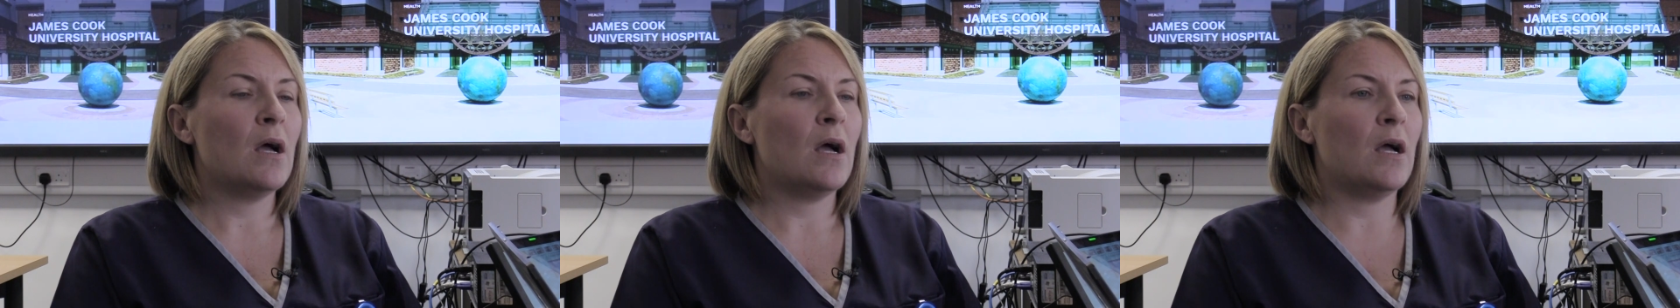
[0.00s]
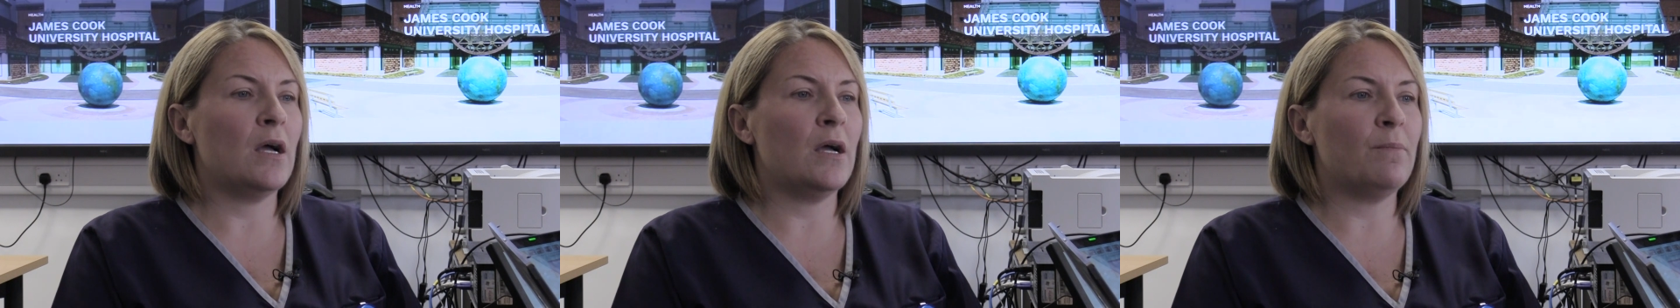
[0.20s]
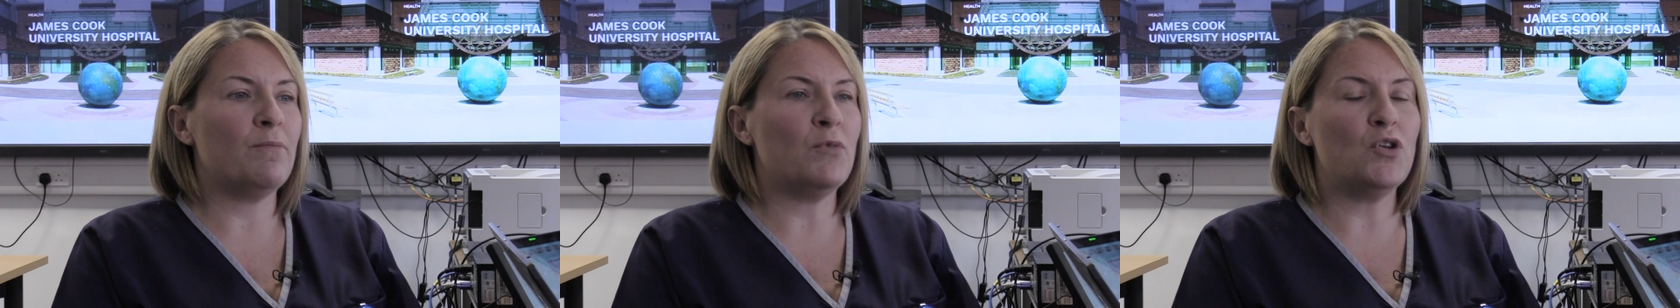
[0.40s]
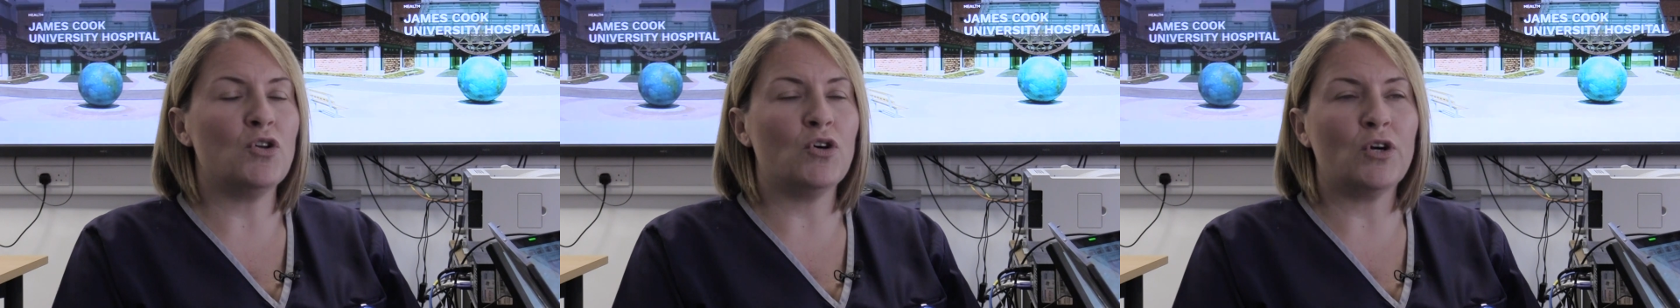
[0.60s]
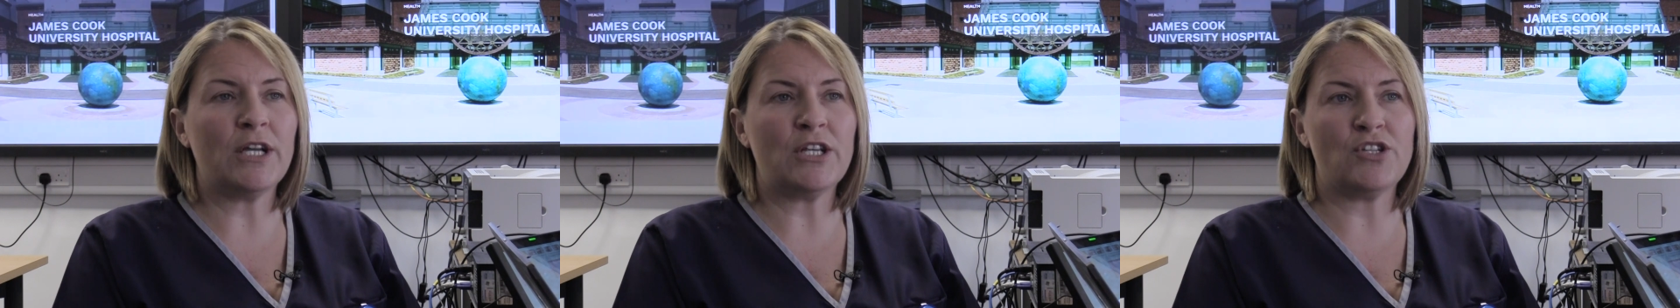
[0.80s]

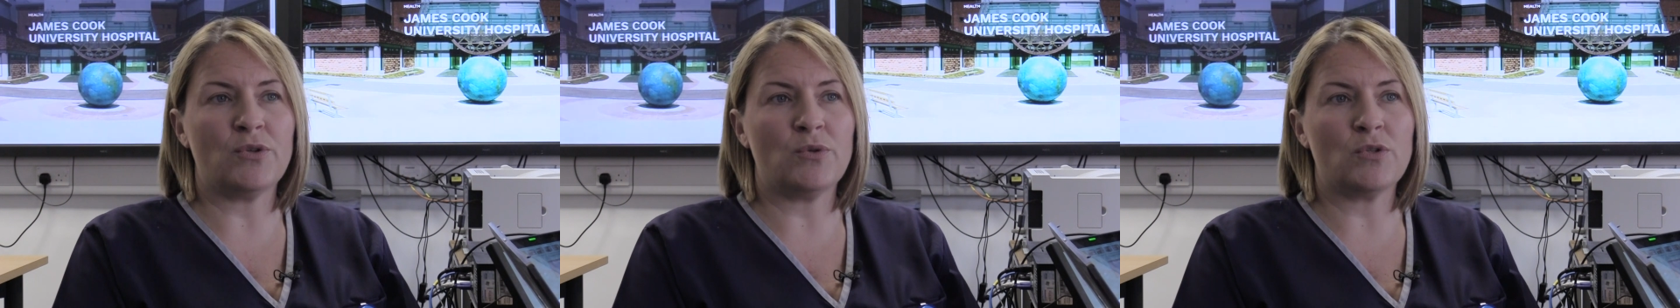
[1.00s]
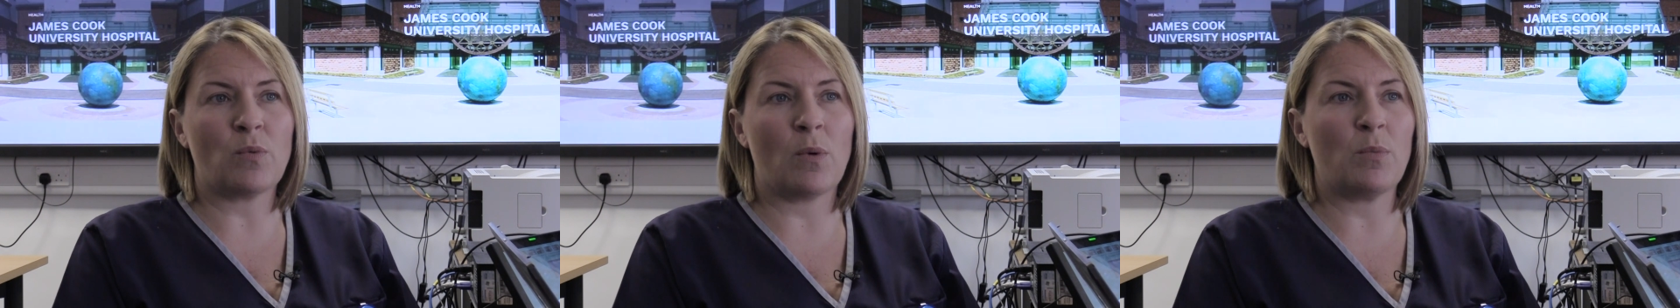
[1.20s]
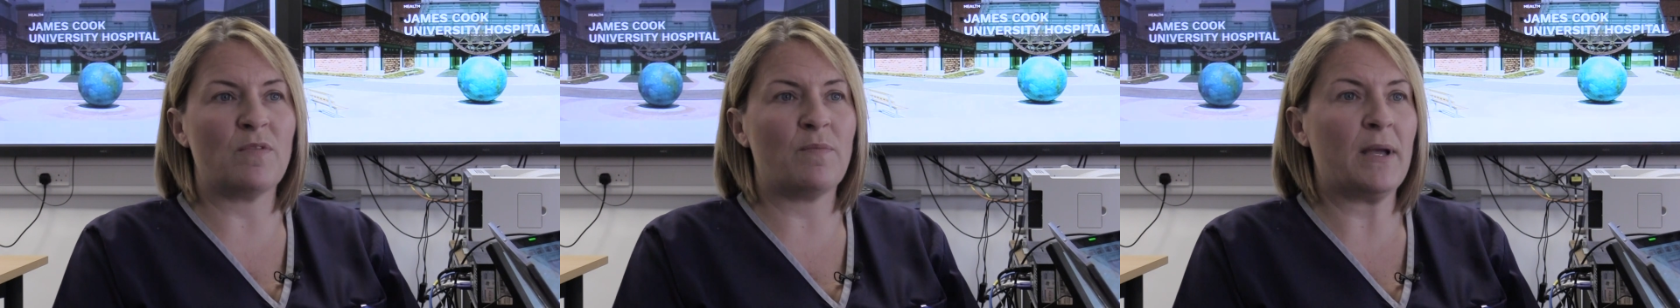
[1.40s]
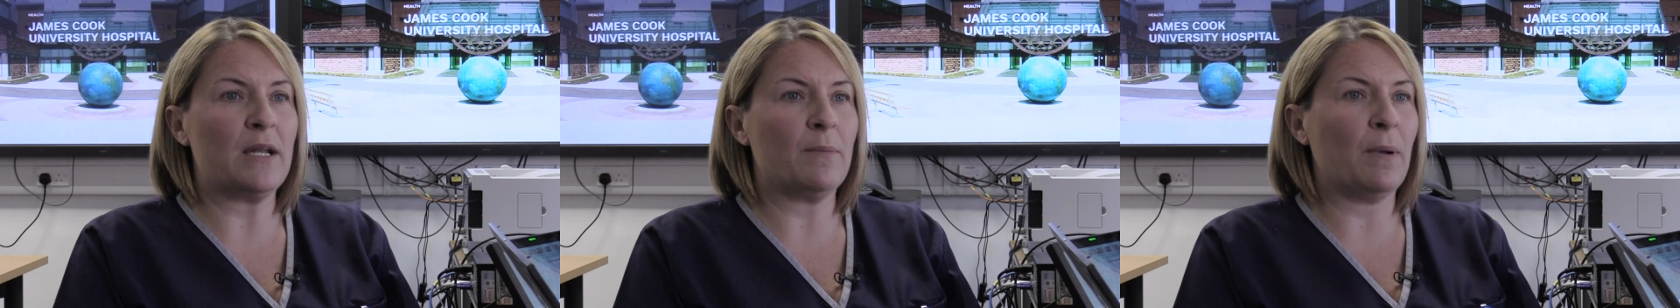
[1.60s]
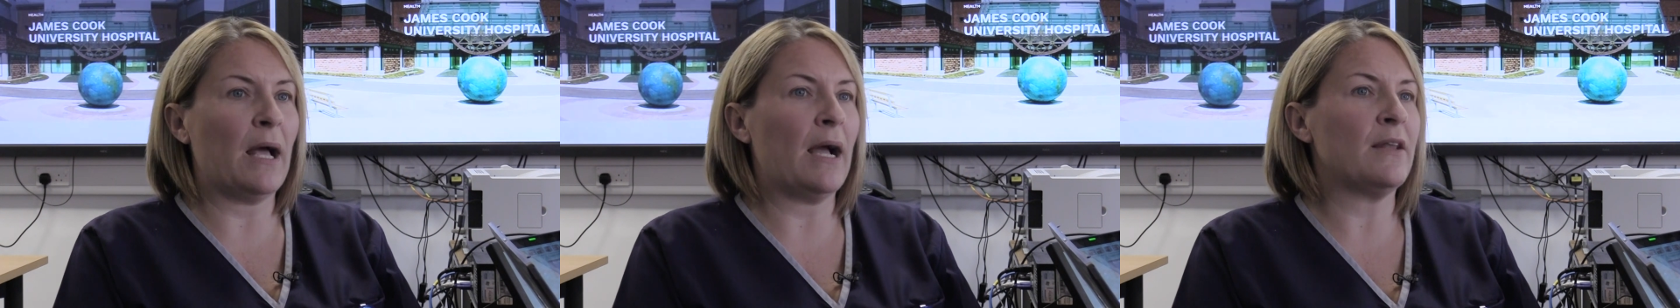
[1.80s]
no issues when we've been
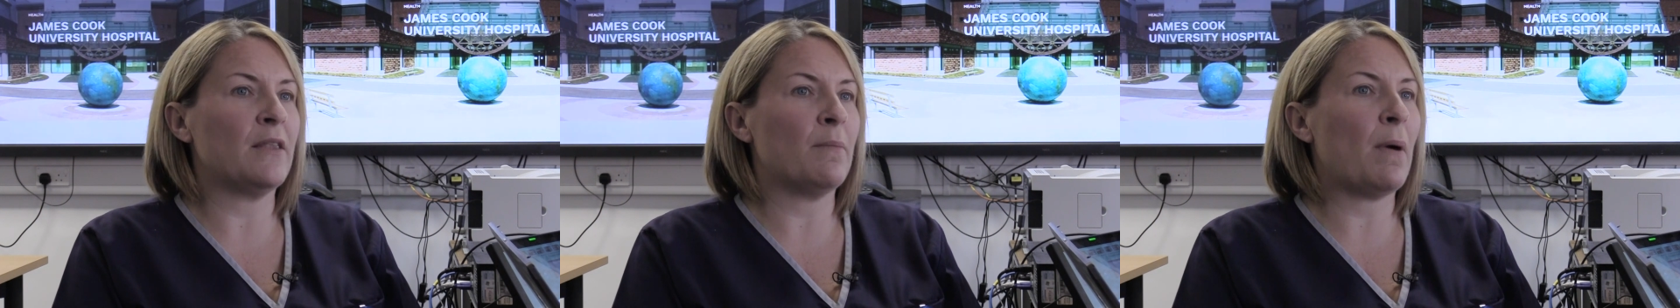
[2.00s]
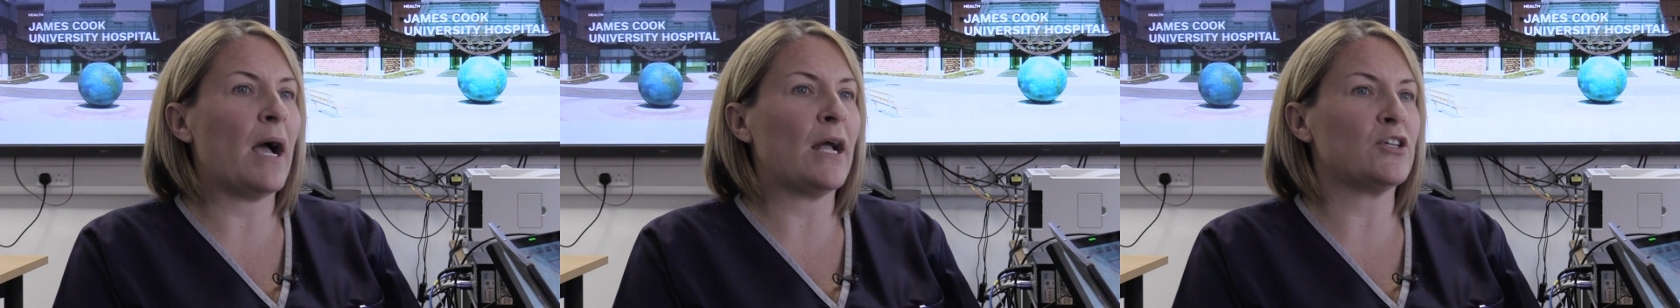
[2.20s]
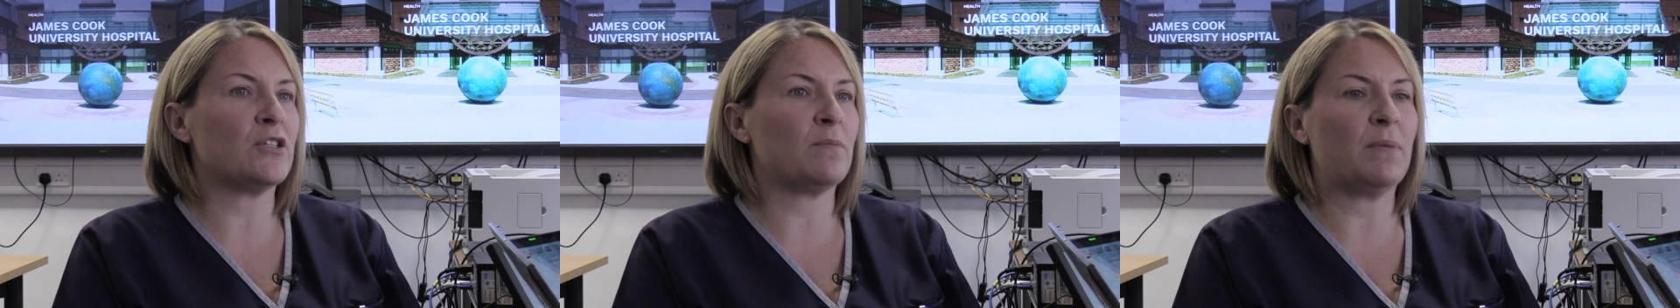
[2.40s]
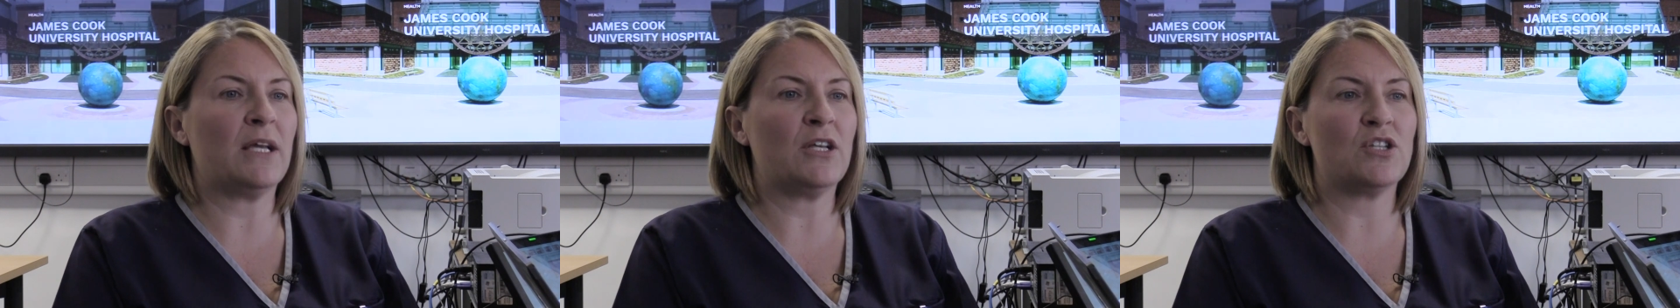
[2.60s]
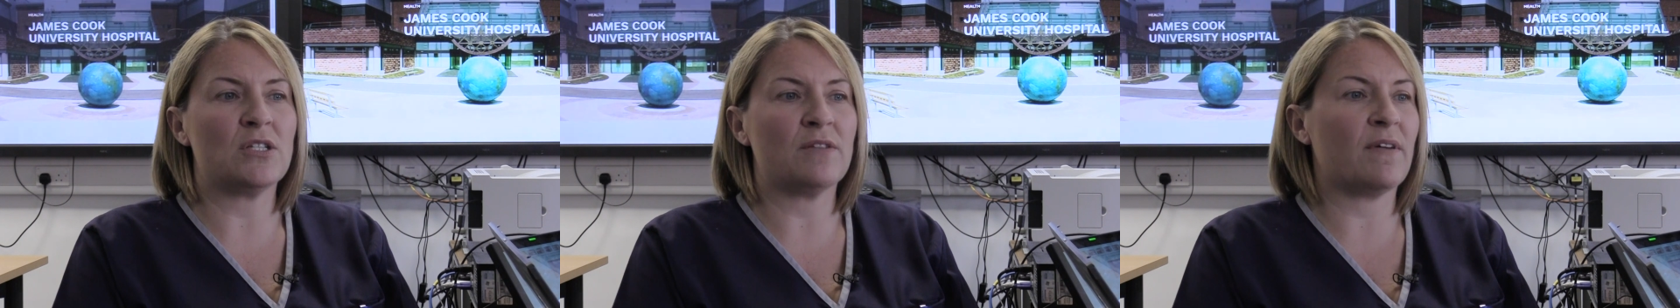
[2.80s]
applying the patch. The
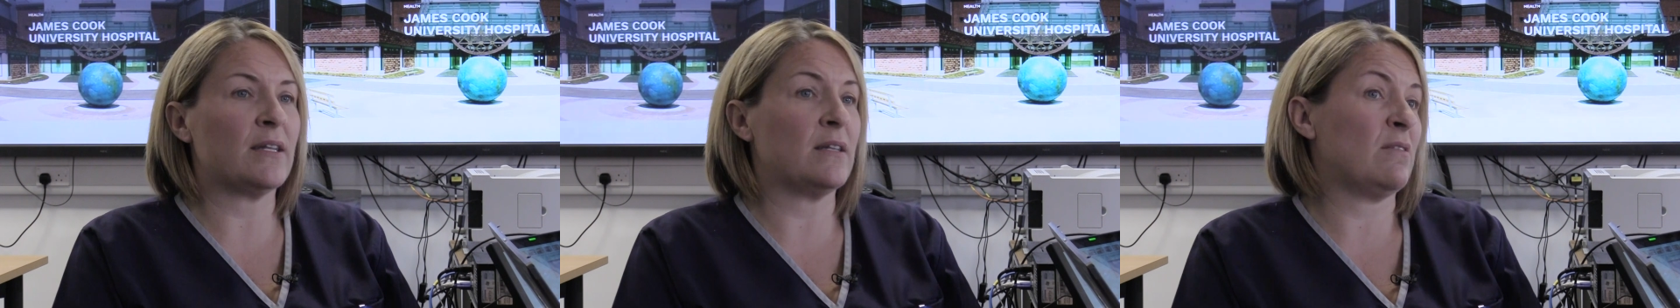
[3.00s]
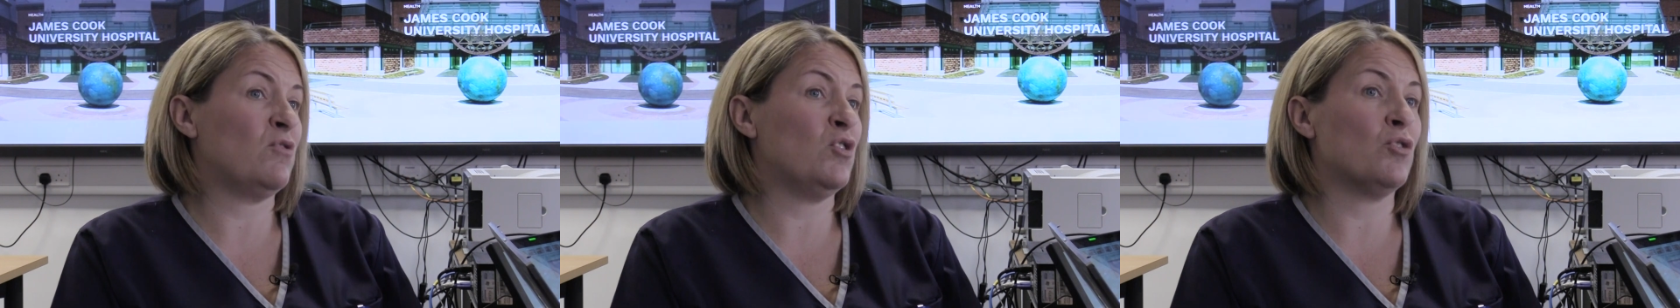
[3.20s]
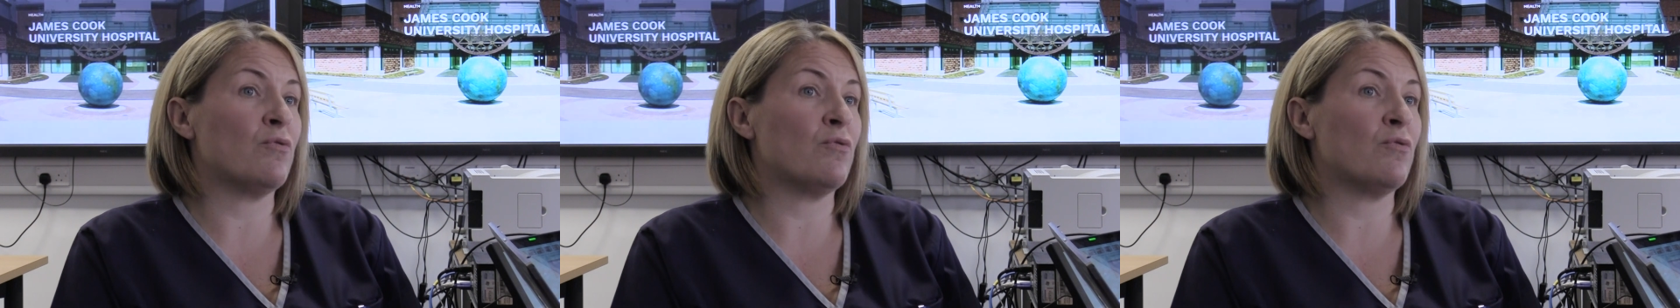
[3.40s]
patients have had no